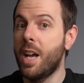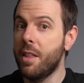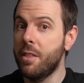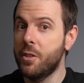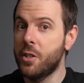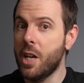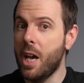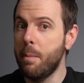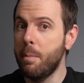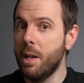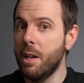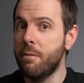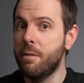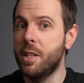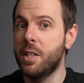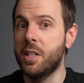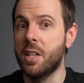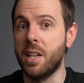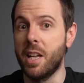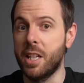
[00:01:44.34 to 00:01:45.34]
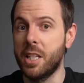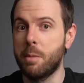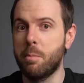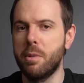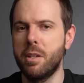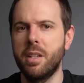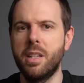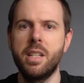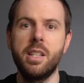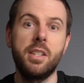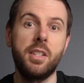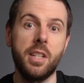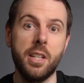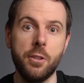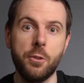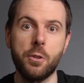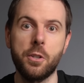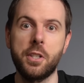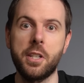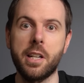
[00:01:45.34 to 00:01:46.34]
Now, the timing of this announcement is
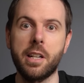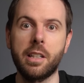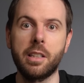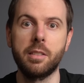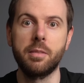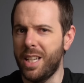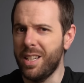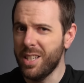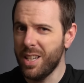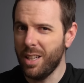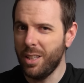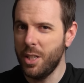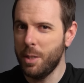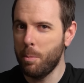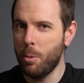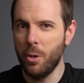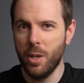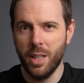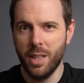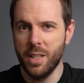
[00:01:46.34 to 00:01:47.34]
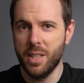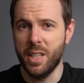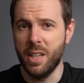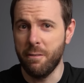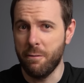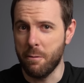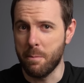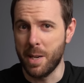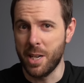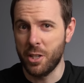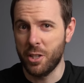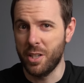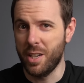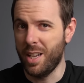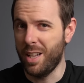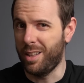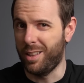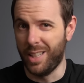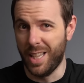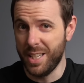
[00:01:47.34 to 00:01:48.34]
interesting. Intel is putting this information
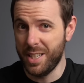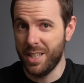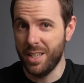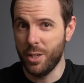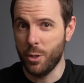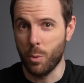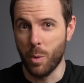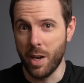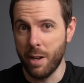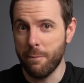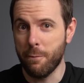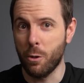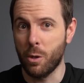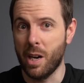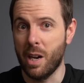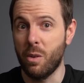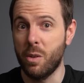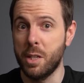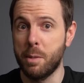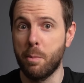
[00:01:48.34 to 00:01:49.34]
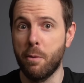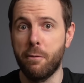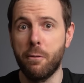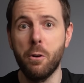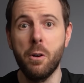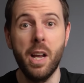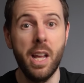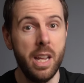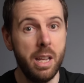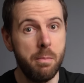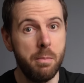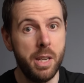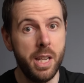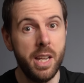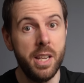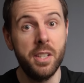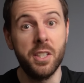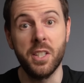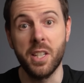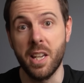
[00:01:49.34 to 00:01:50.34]
out less than 24 hours before
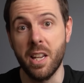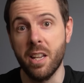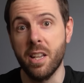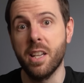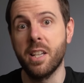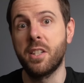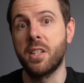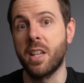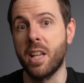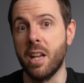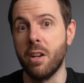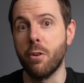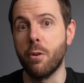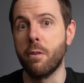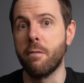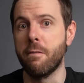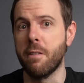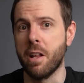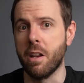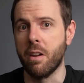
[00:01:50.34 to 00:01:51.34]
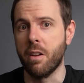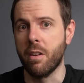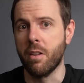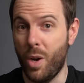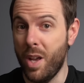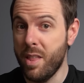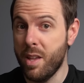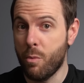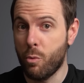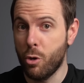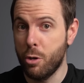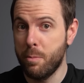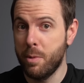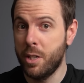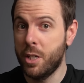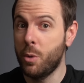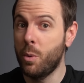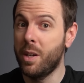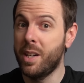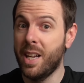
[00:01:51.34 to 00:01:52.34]
AMD's CES keynote event, where they're
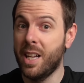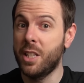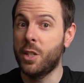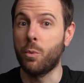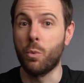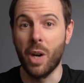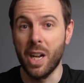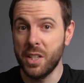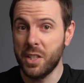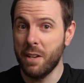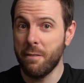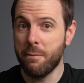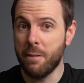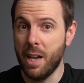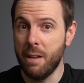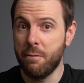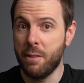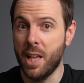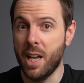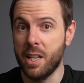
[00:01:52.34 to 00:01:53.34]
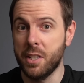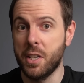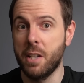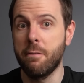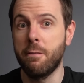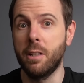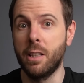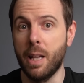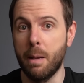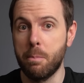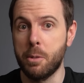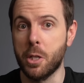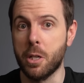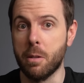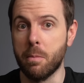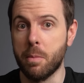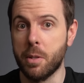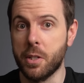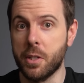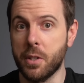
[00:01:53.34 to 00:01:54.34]
rumored to announce Ryzen 5000 for
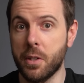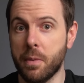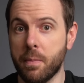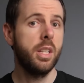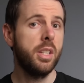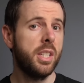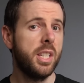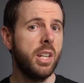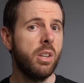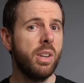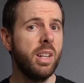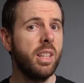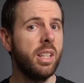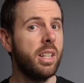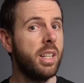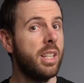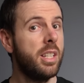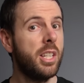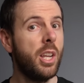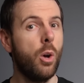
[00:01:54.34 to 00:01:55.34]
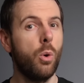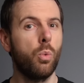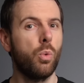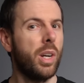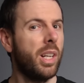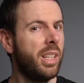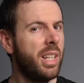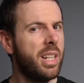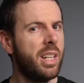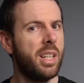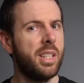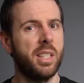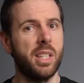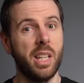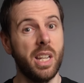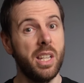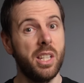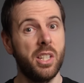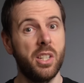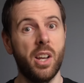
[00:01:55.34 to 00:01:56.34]
laptops. Considering that Intel rarely does
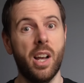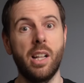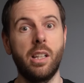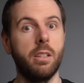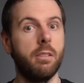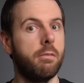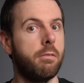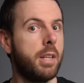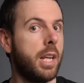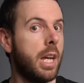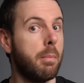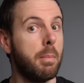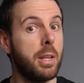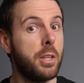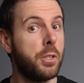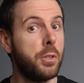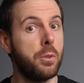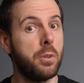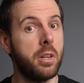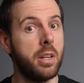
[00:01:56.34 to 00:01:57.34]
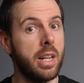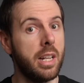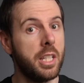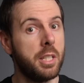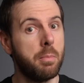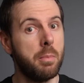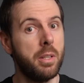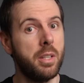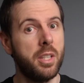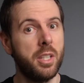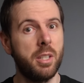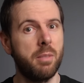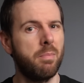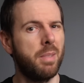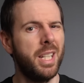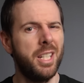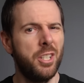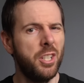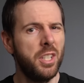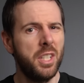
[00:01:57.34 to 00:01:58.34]
these style of coming soon announcements,
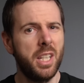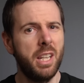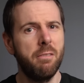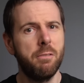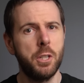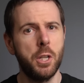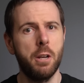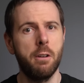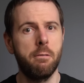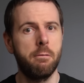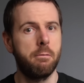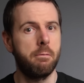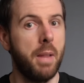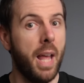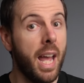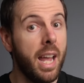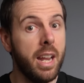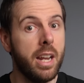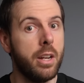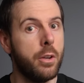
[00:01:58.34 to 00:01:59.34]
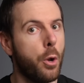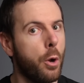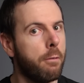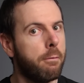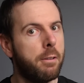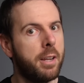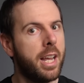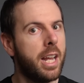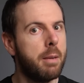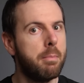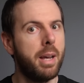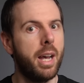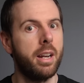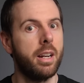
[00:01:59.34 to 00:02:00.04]
it just gives off, hey, don't forget about